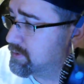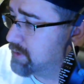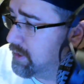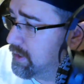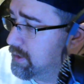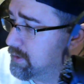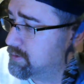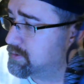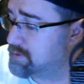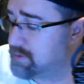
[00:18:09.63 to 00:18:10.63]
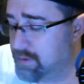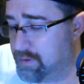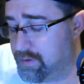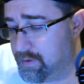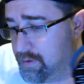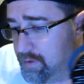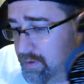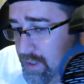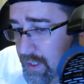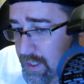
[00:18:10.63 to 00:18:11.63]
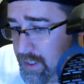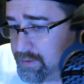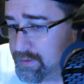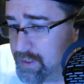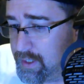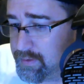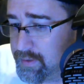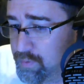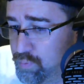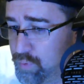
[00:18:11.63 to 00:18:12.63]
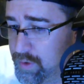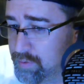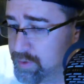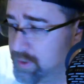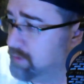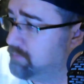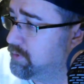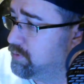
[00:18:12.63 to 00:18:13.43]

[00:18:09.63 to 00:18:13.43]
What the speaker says: is a headset that will give you the